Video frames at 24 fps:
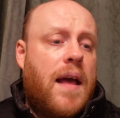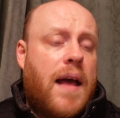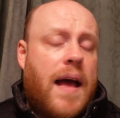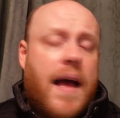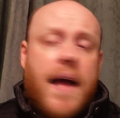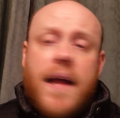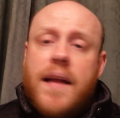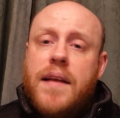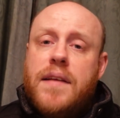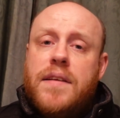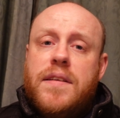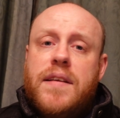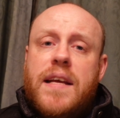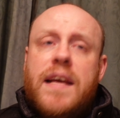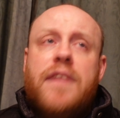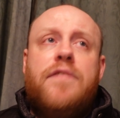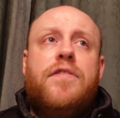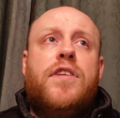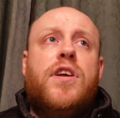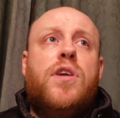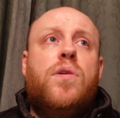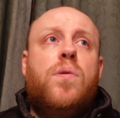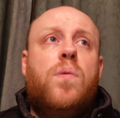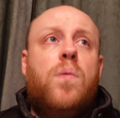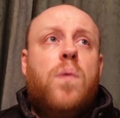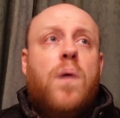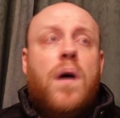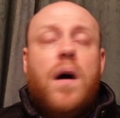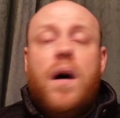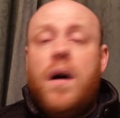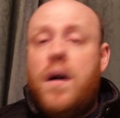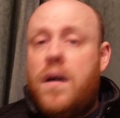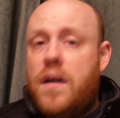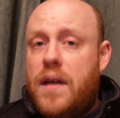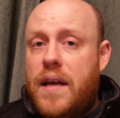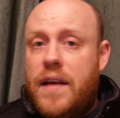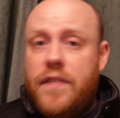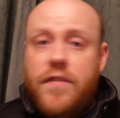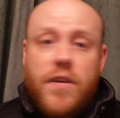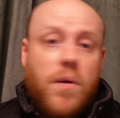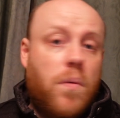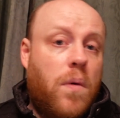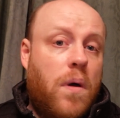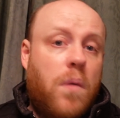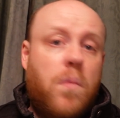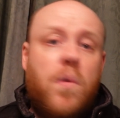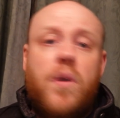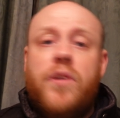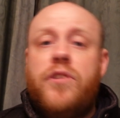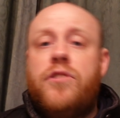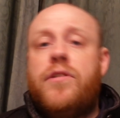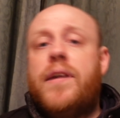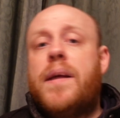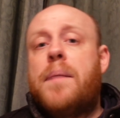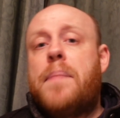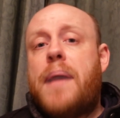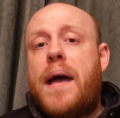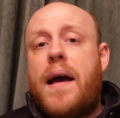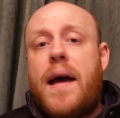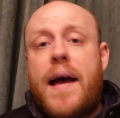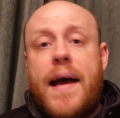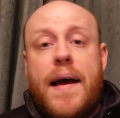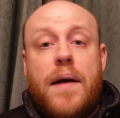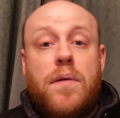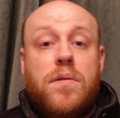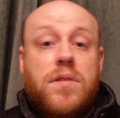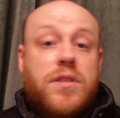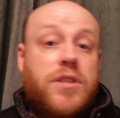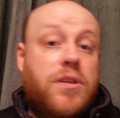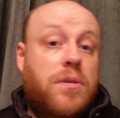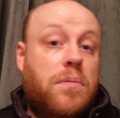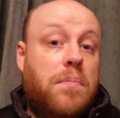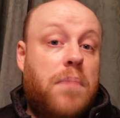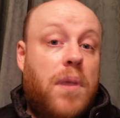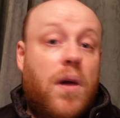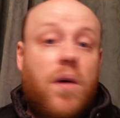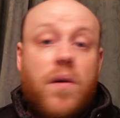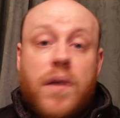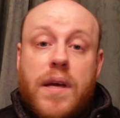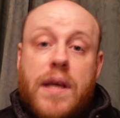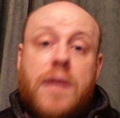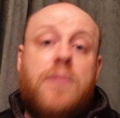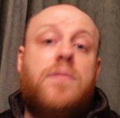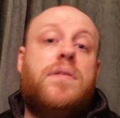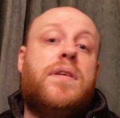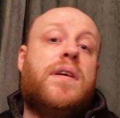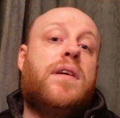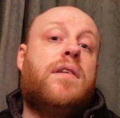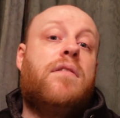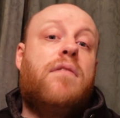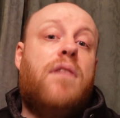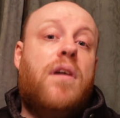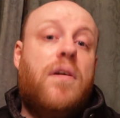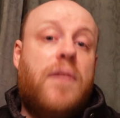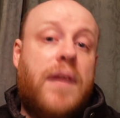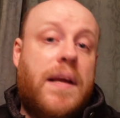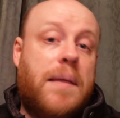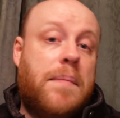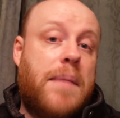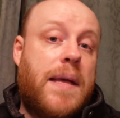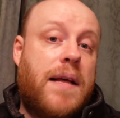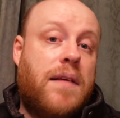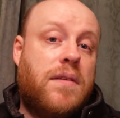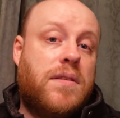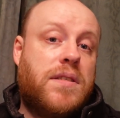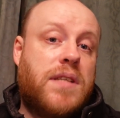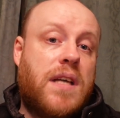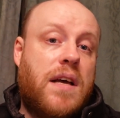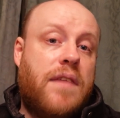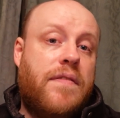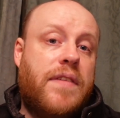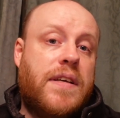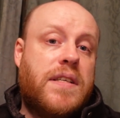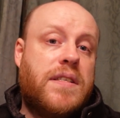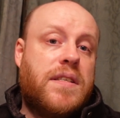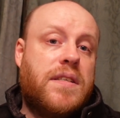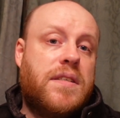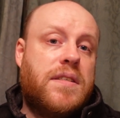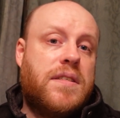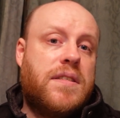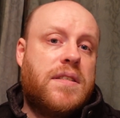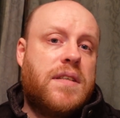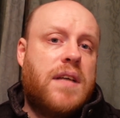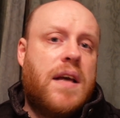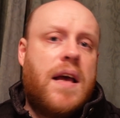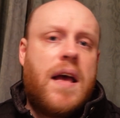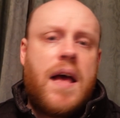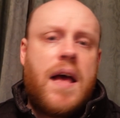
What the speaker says: And if you are wondering about how to block using your own email services,